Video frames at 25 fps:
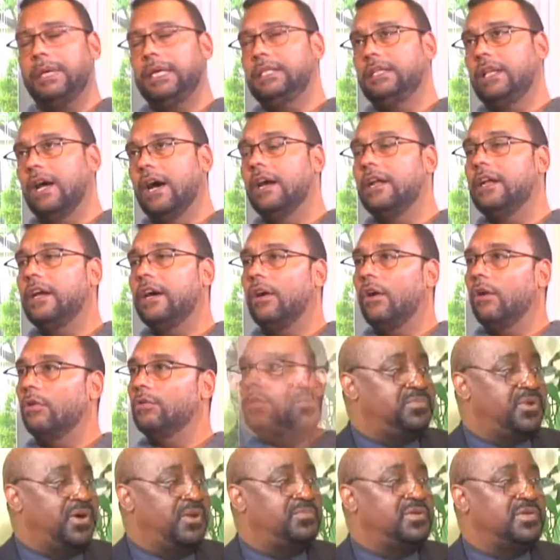All of
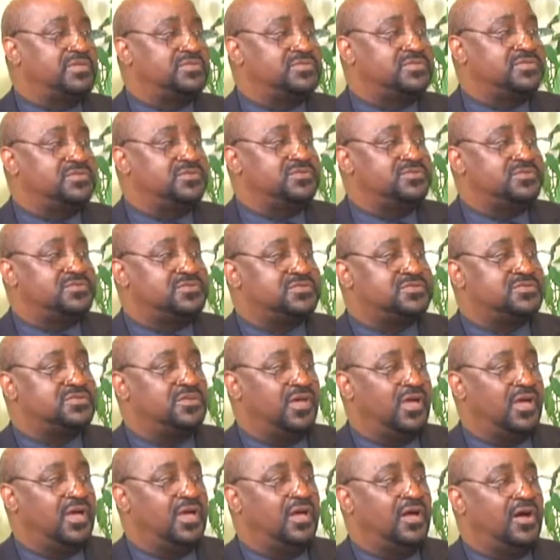these are public schools.
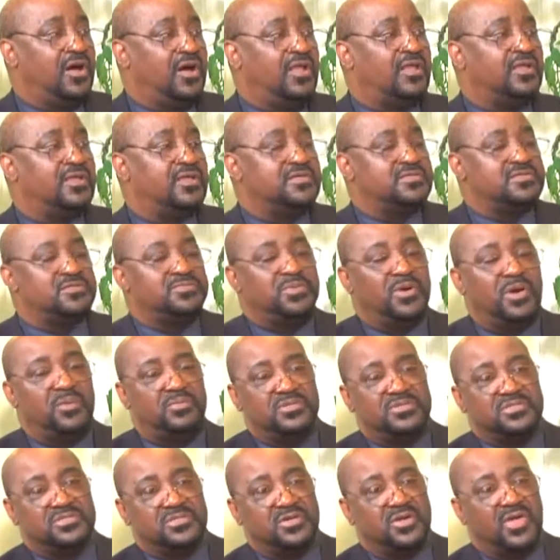Yes. All of these are public
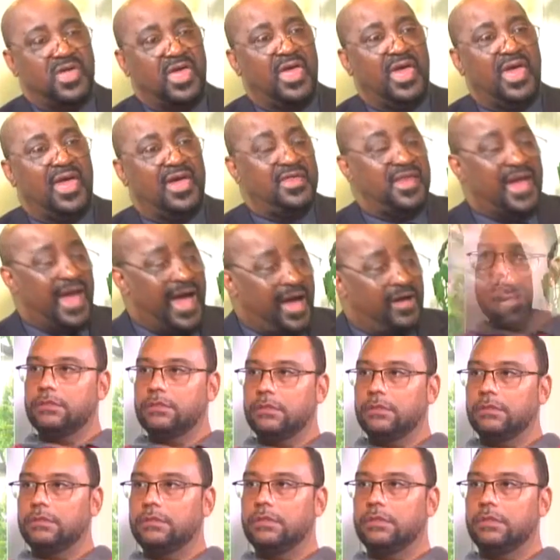schools. All of these are public schools. And how
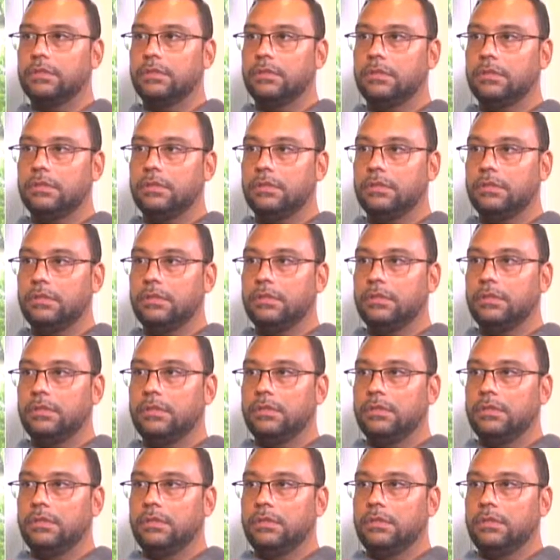long has this
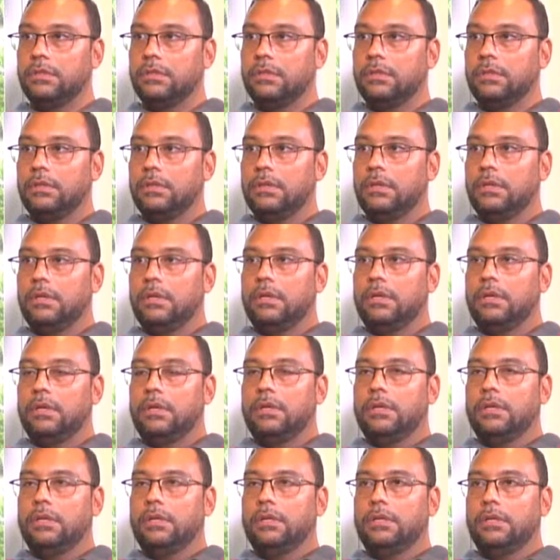been going
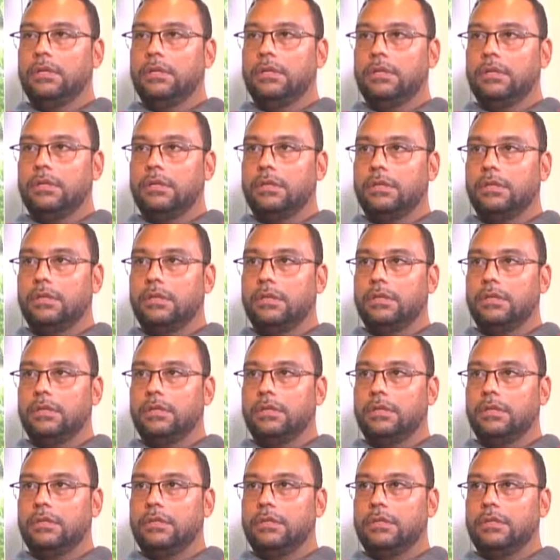on,
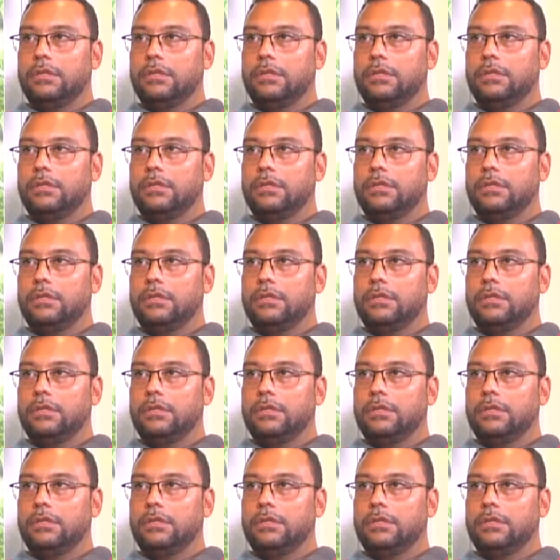Levy?